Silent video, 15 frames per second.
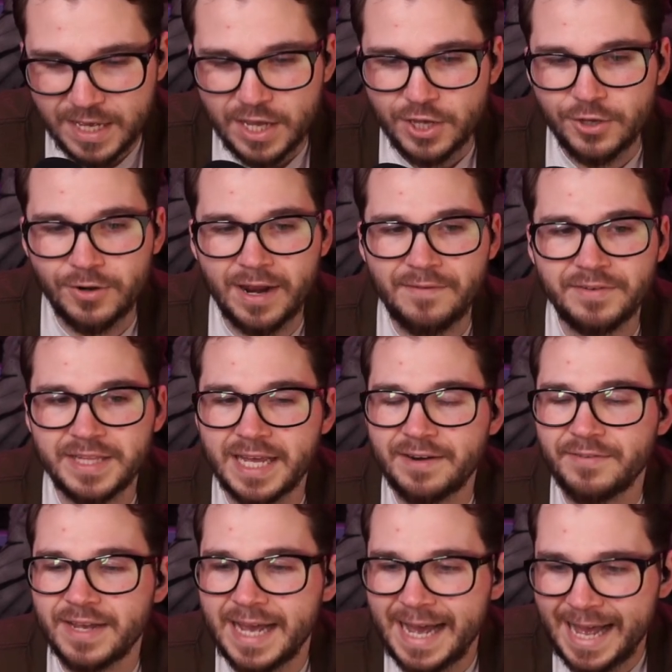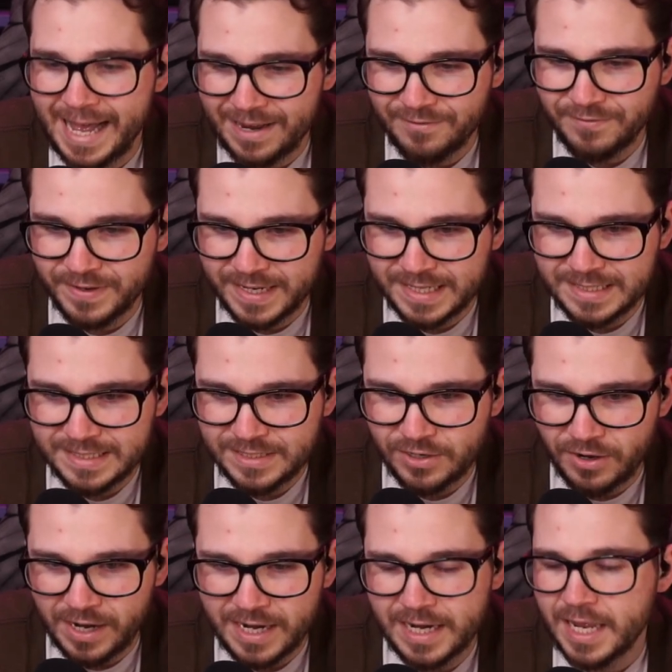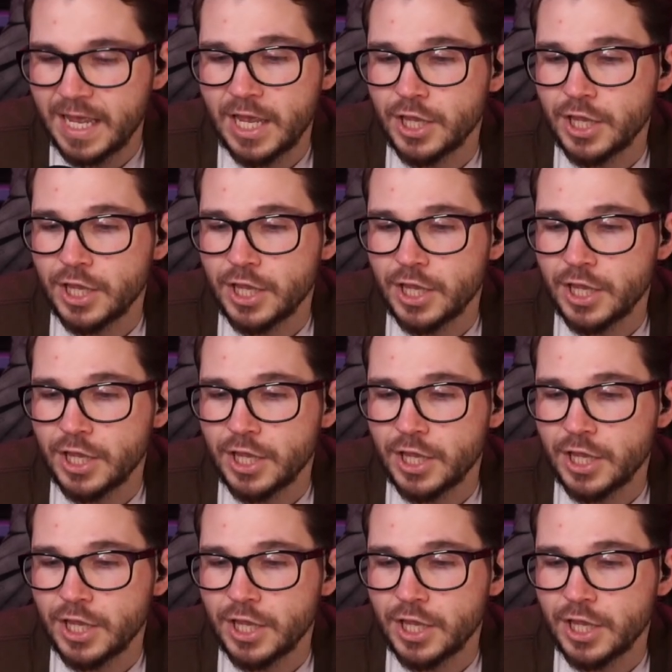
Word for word: You don't have a lot of confidence, all right?